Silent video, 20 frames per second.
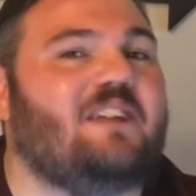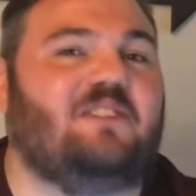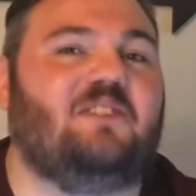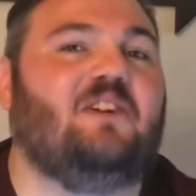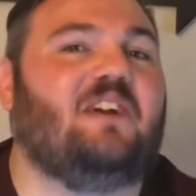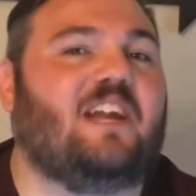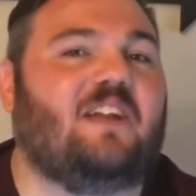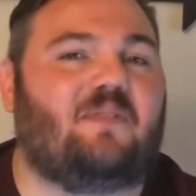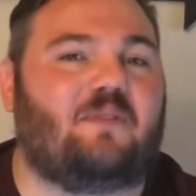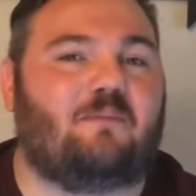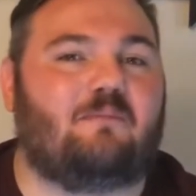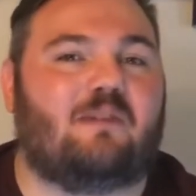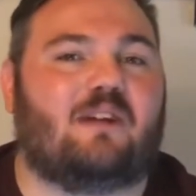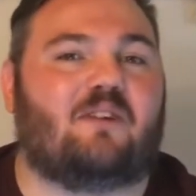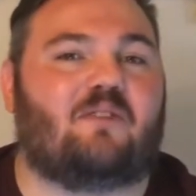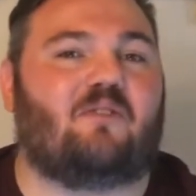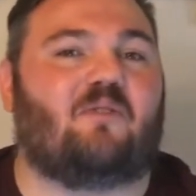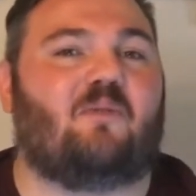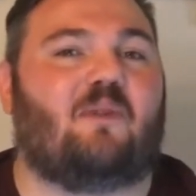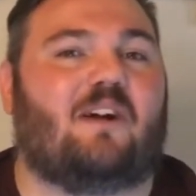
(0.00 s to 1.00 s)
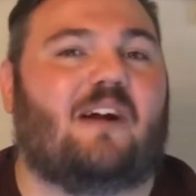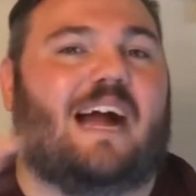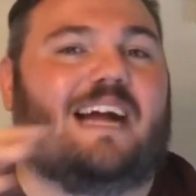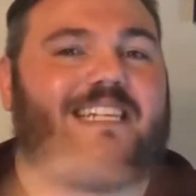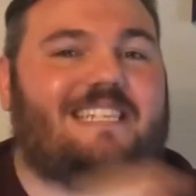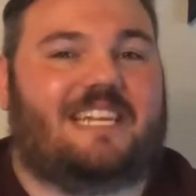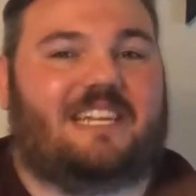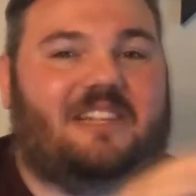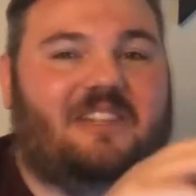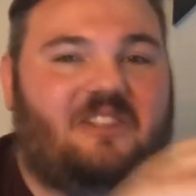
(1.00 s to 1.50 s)
to look at the mirror where
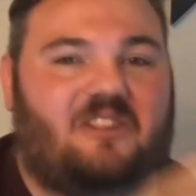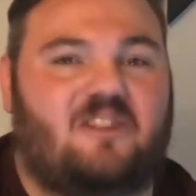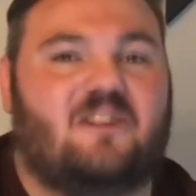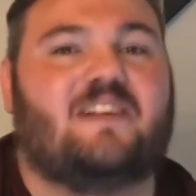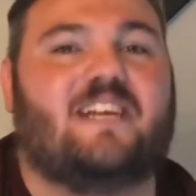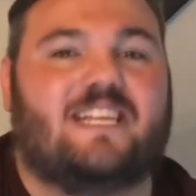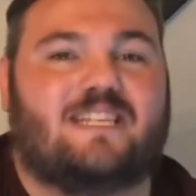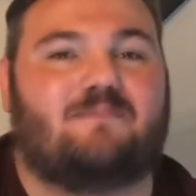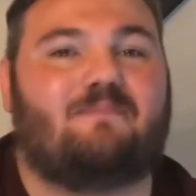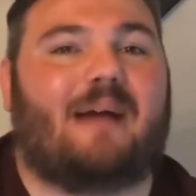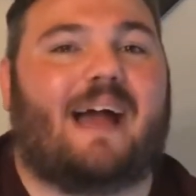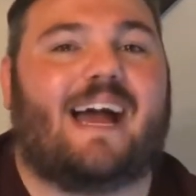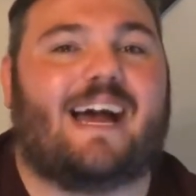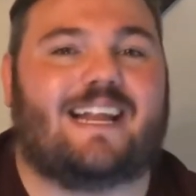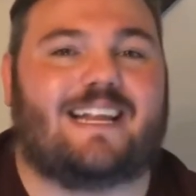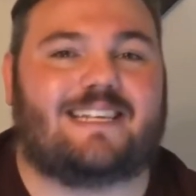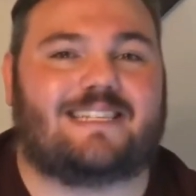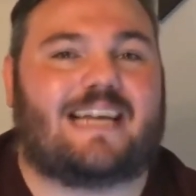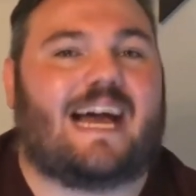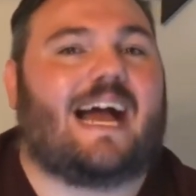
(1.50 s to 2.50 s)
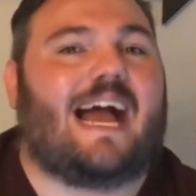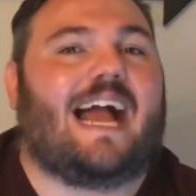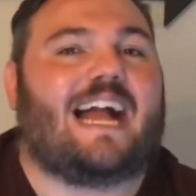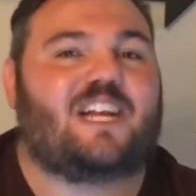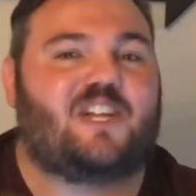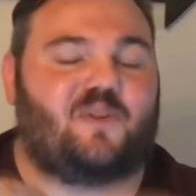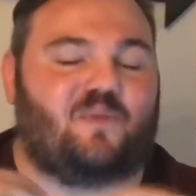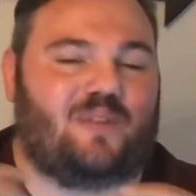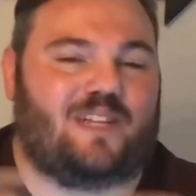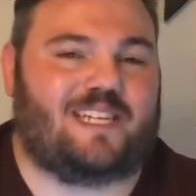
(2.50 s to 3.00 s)
I didn't look as bad as I
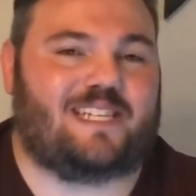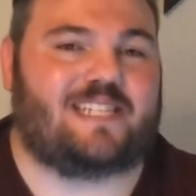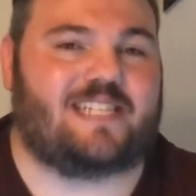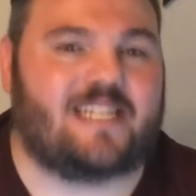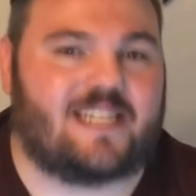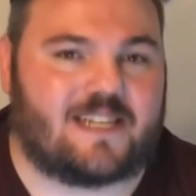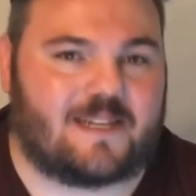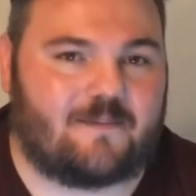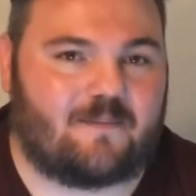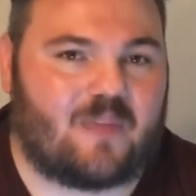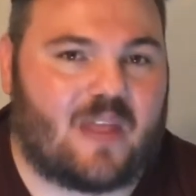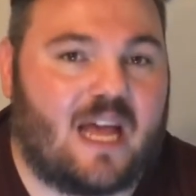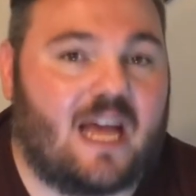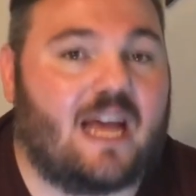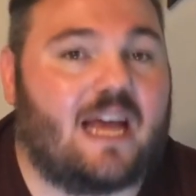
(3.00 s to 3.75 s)
actually did.